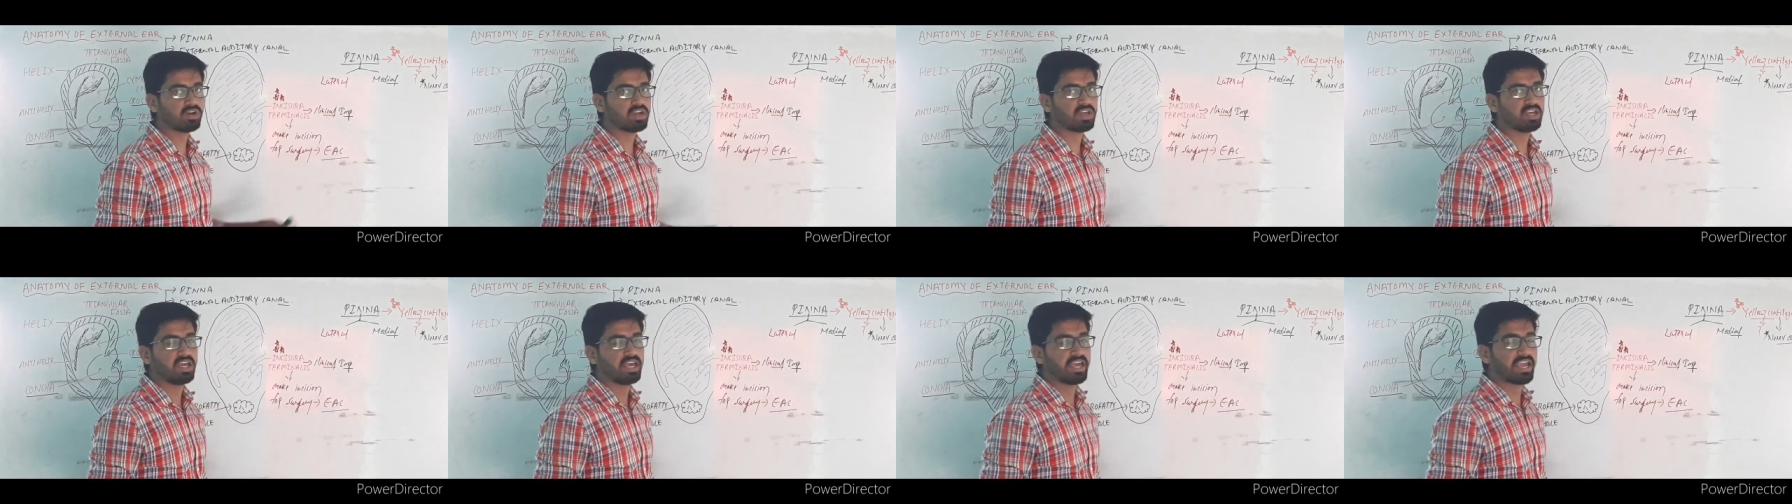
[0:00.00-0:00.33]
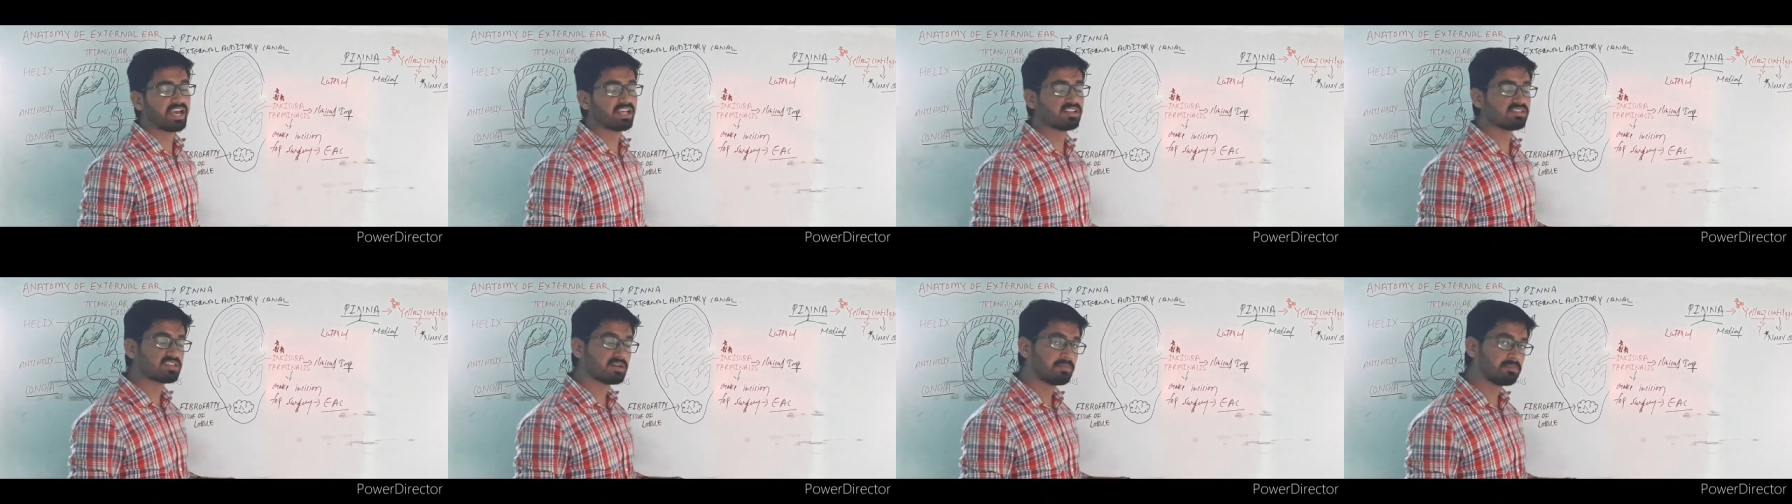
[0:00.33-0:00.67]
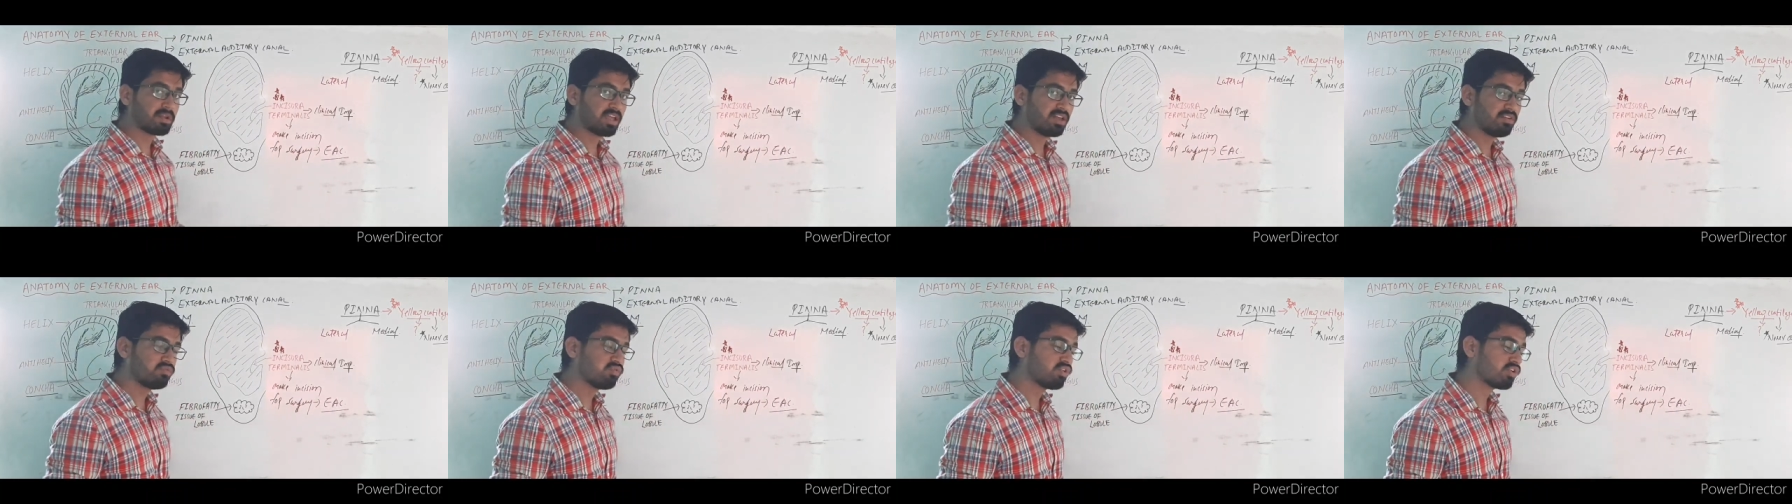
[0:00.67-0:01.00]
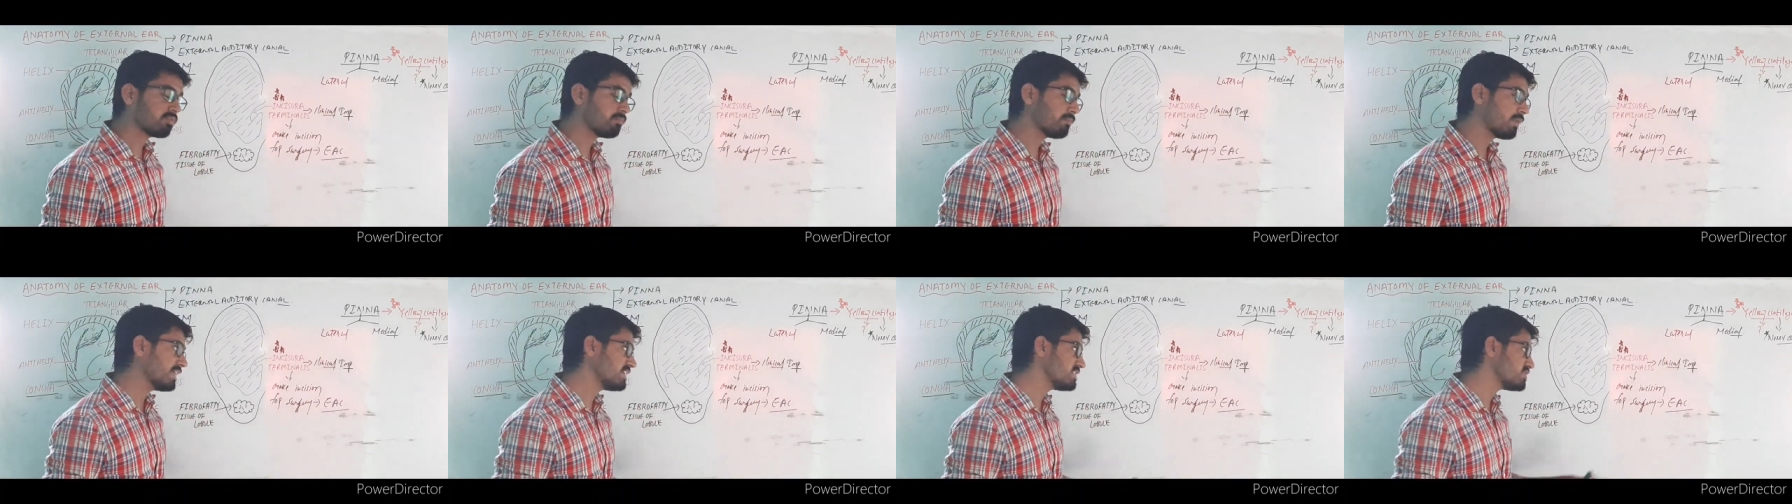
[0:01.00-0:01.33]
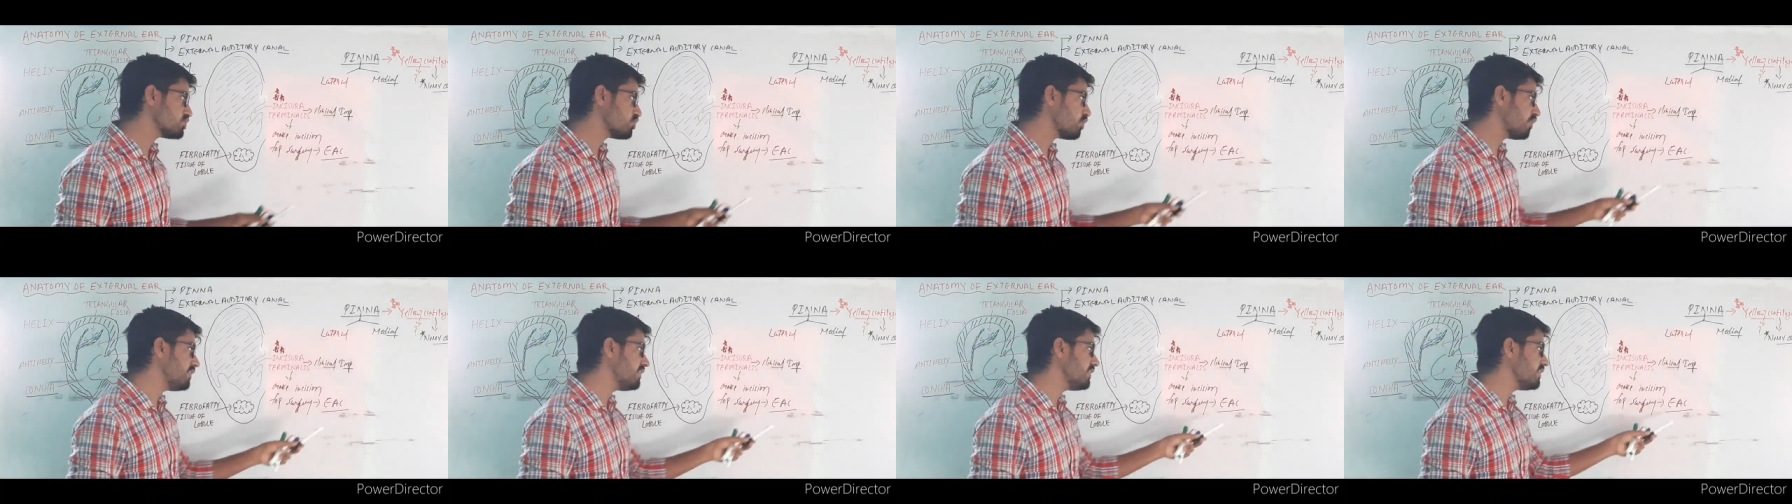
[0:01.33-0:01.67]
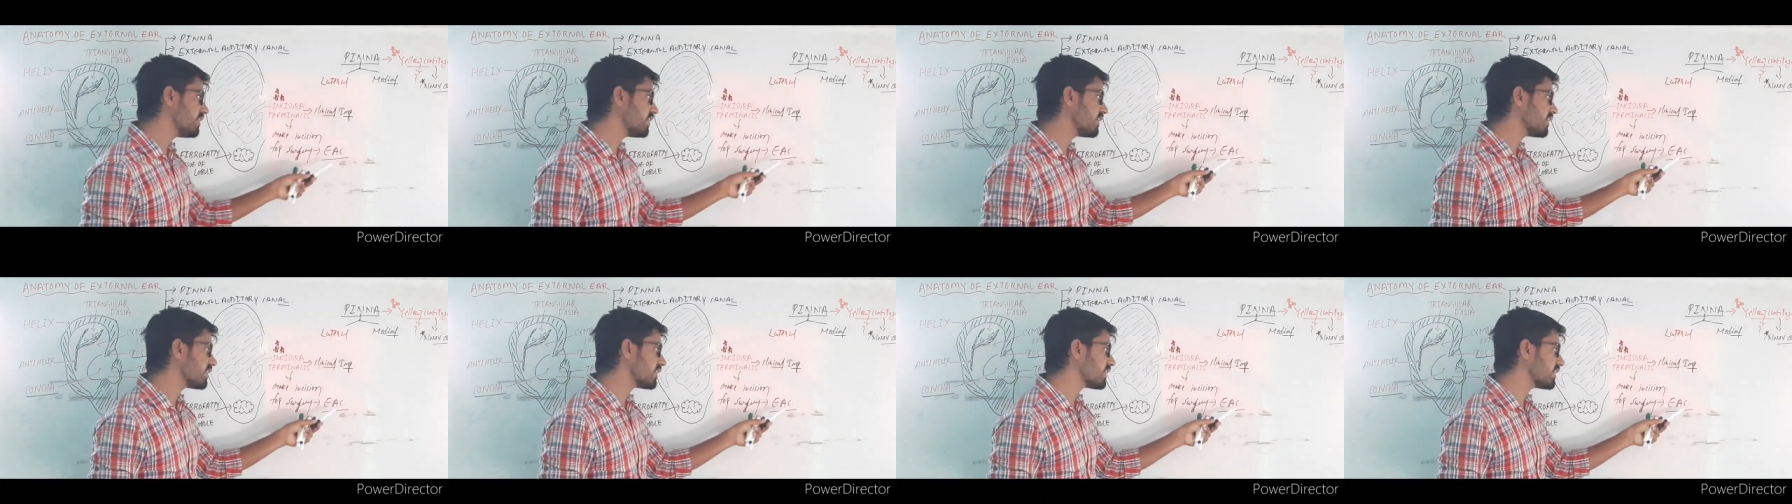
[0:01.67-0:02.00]
Okay, and sometimes for
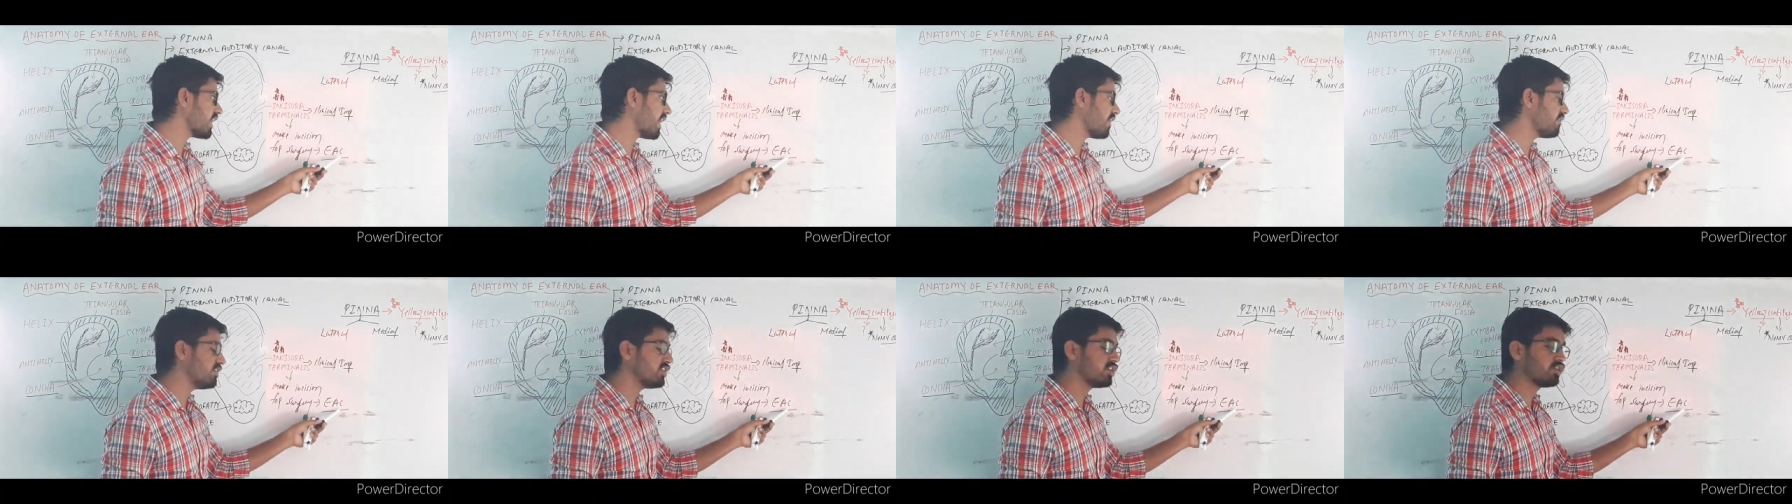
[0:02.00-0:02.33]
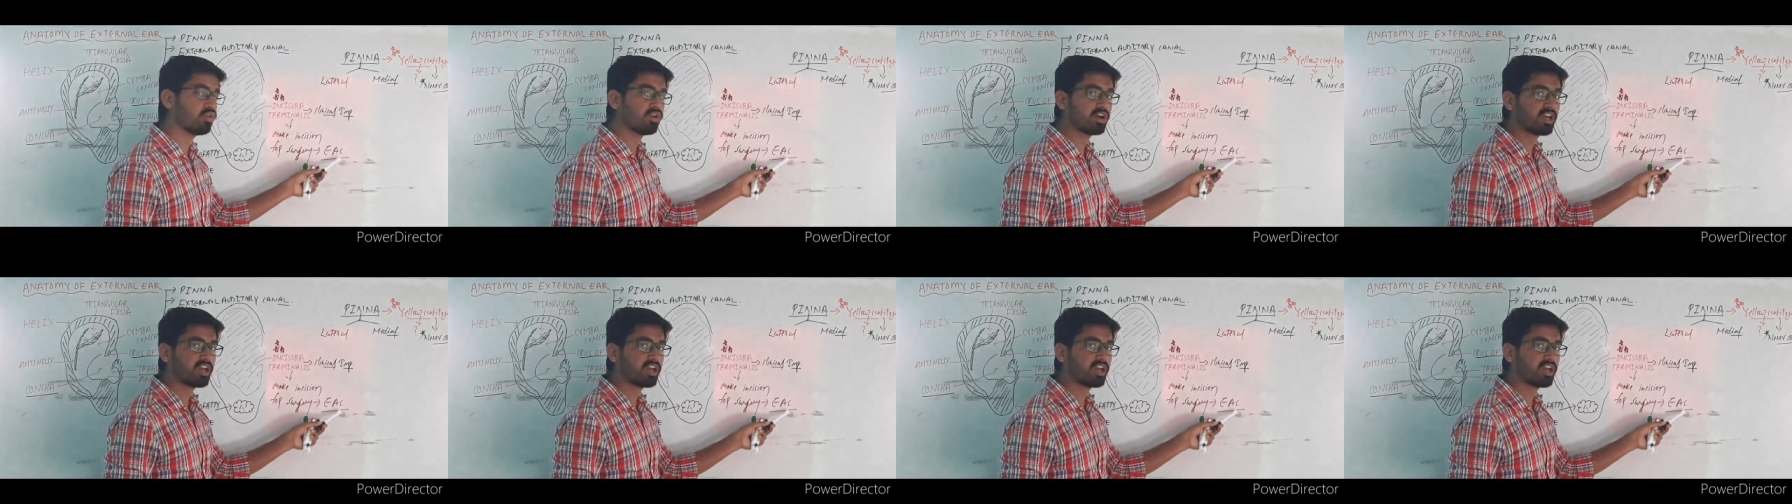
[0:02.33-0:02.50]
mastoid cavity.